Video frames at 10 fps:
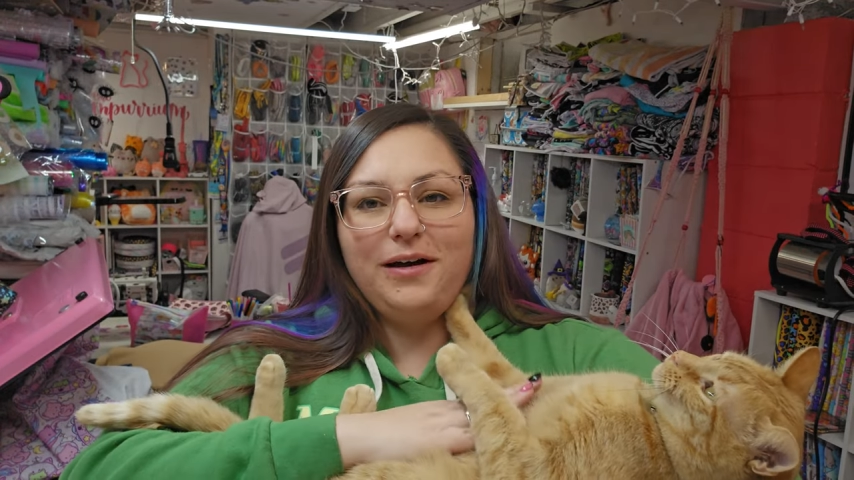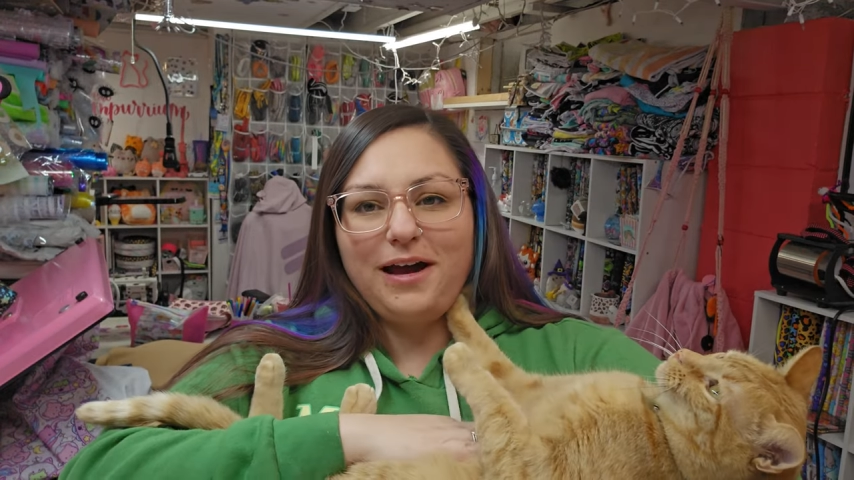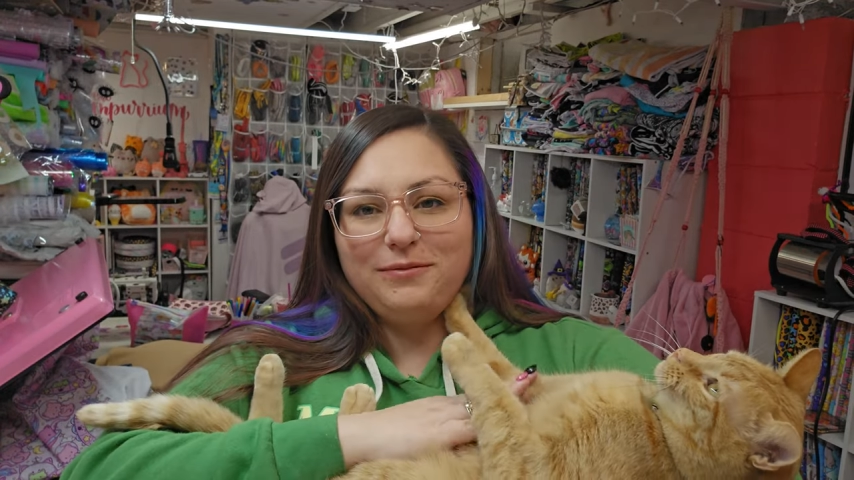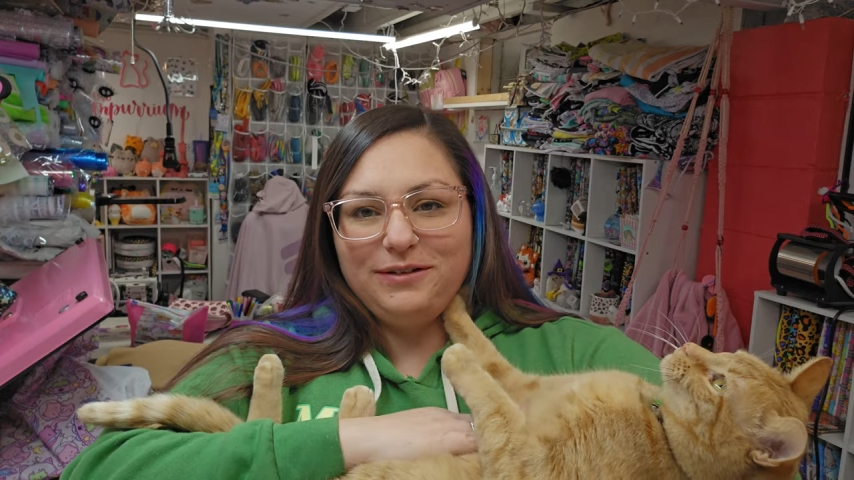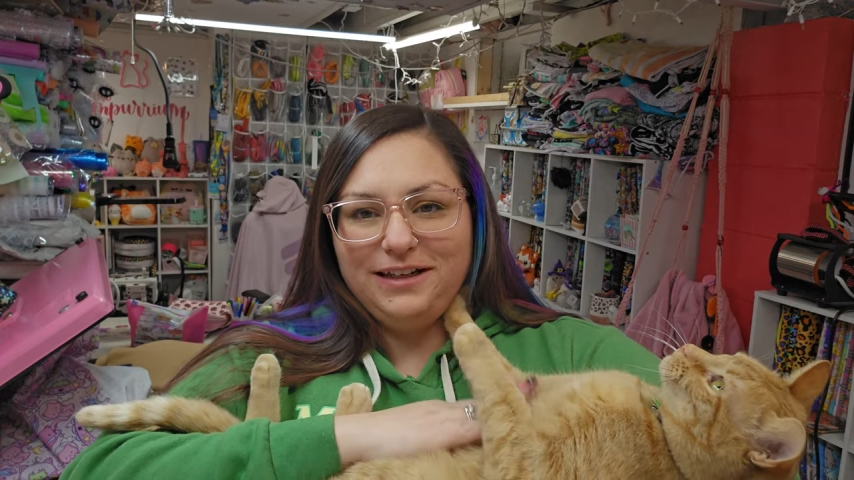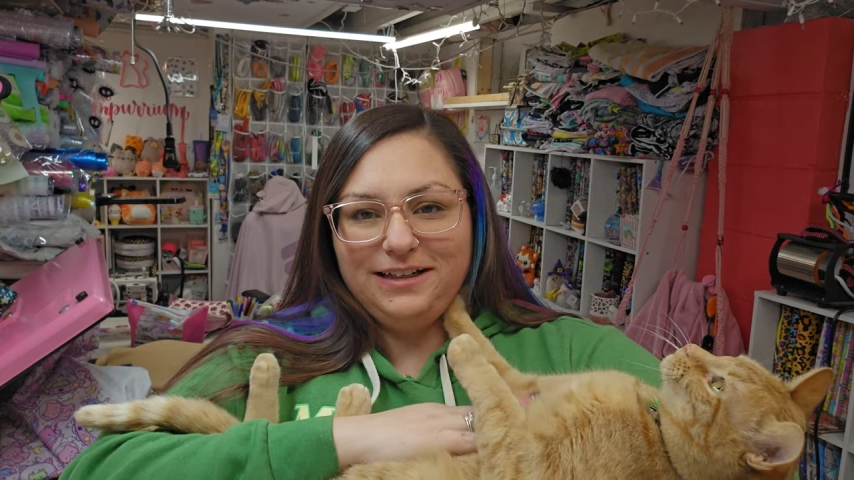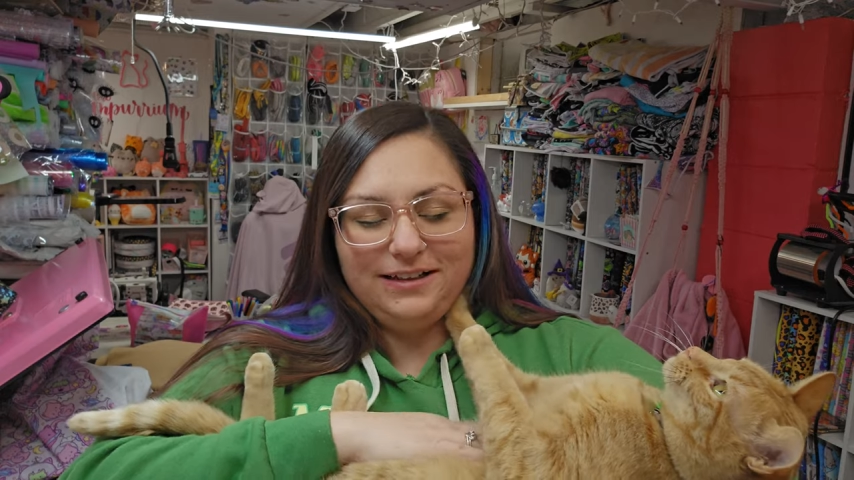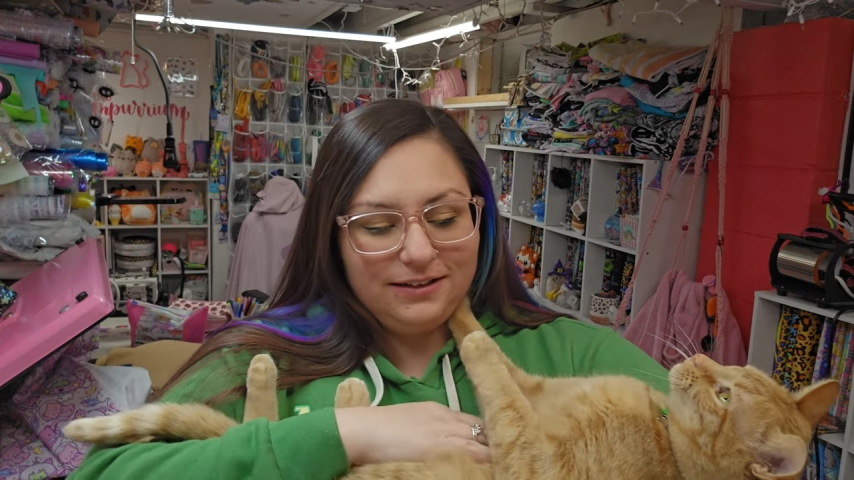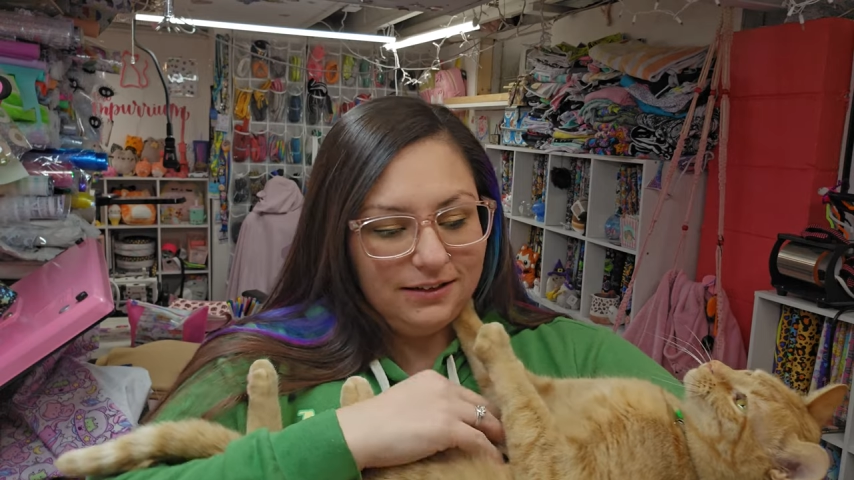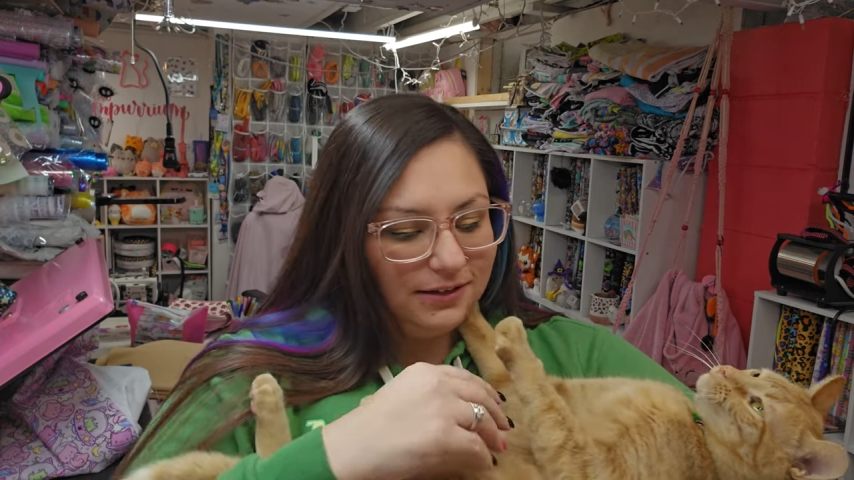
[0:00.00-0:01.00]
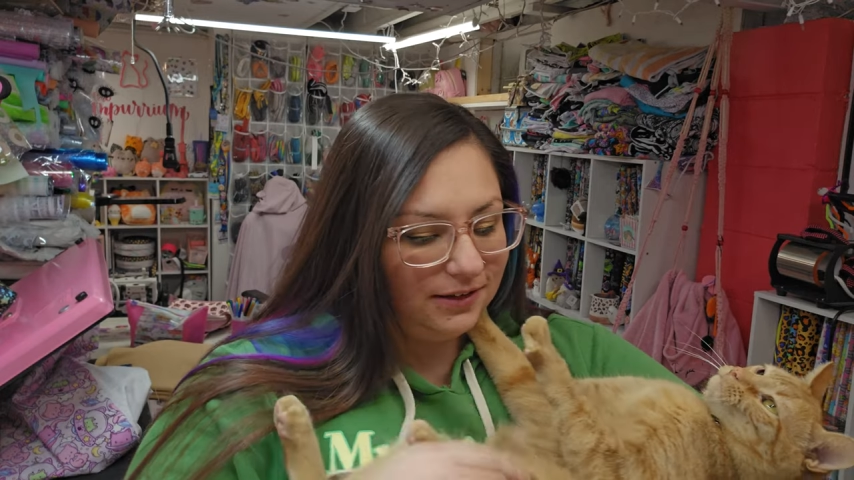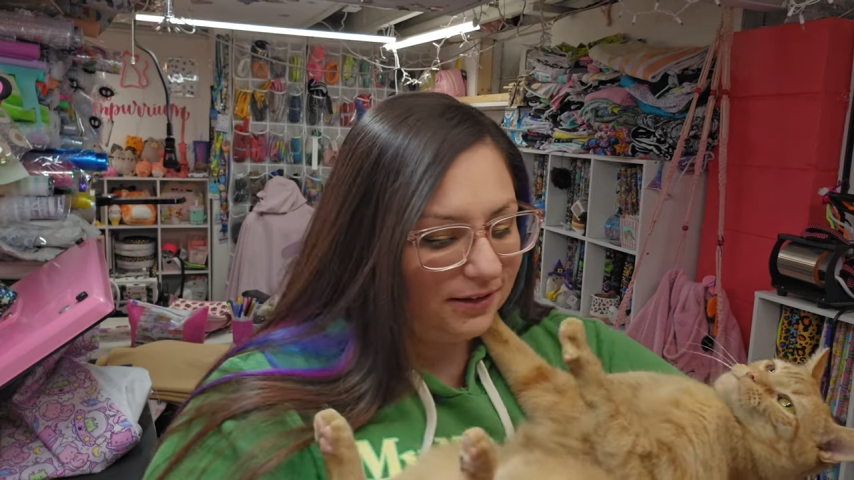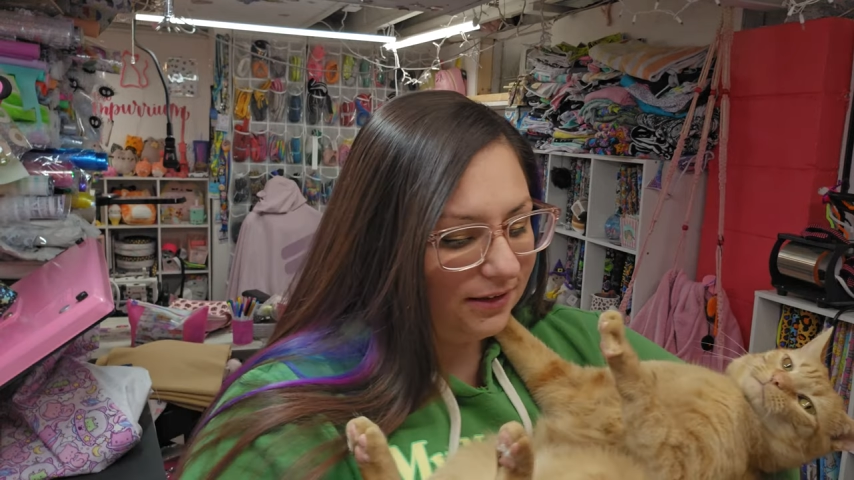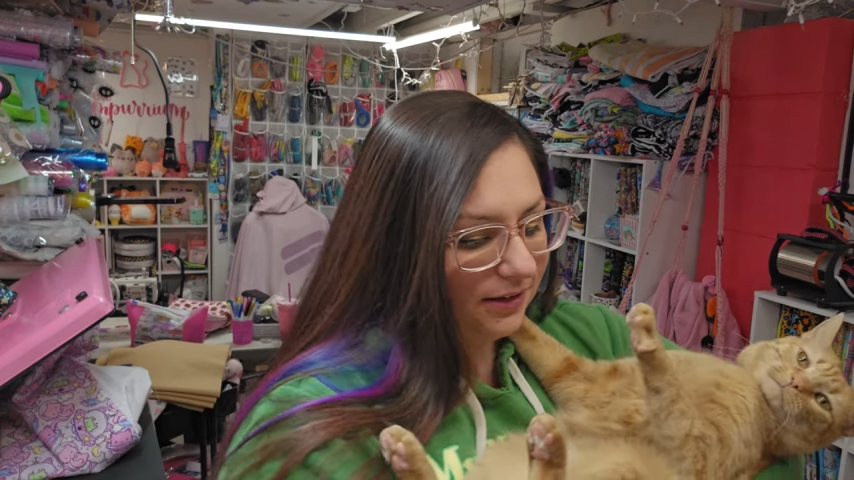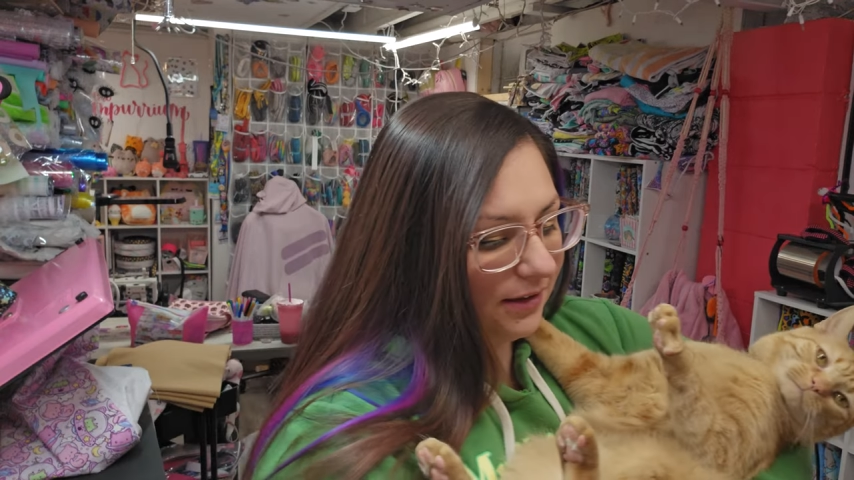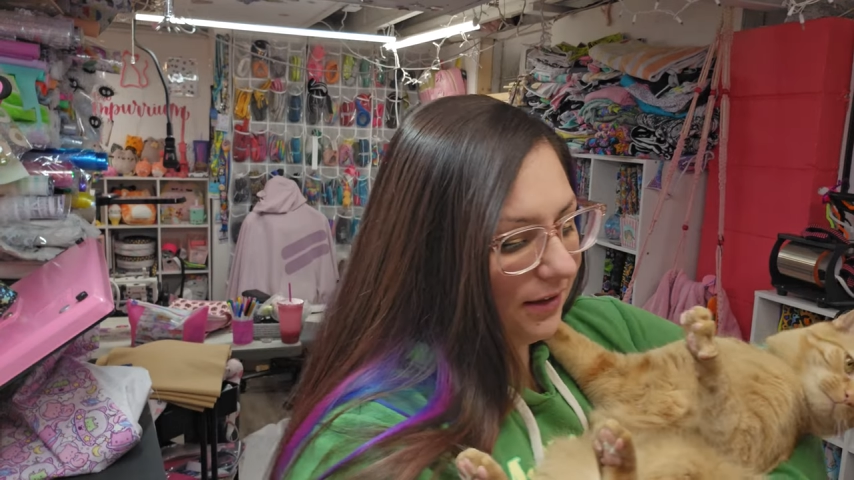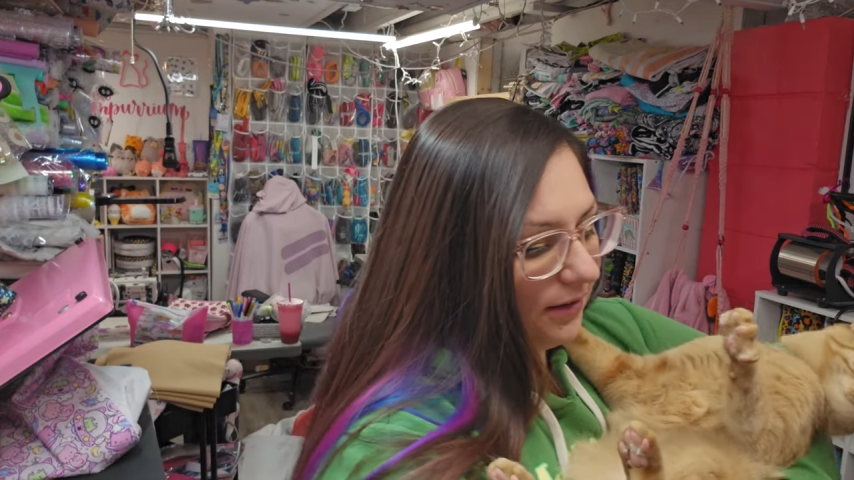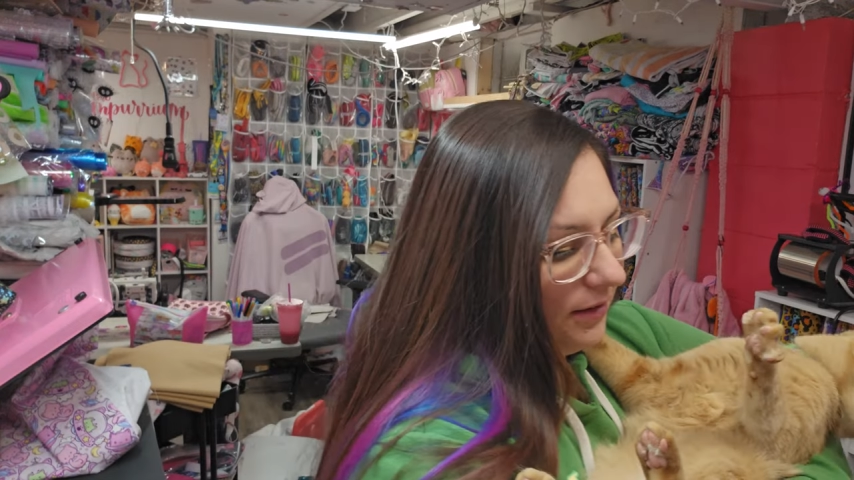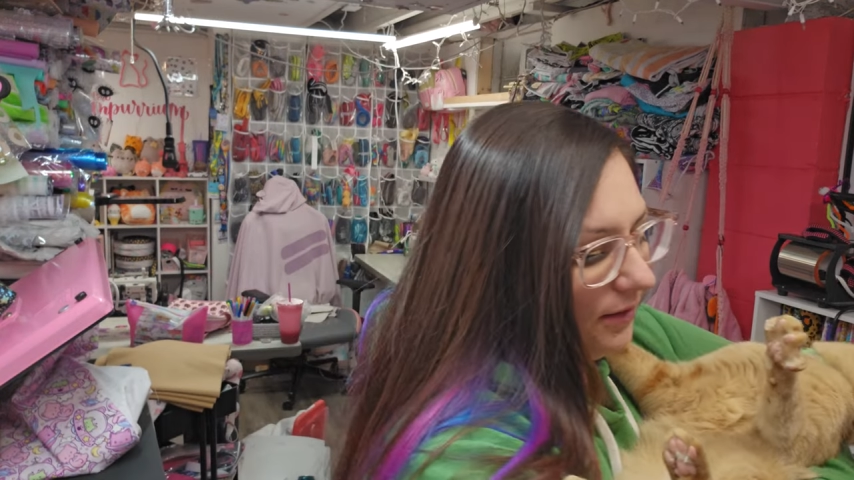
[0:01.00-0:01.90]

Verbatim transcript: happy. Here.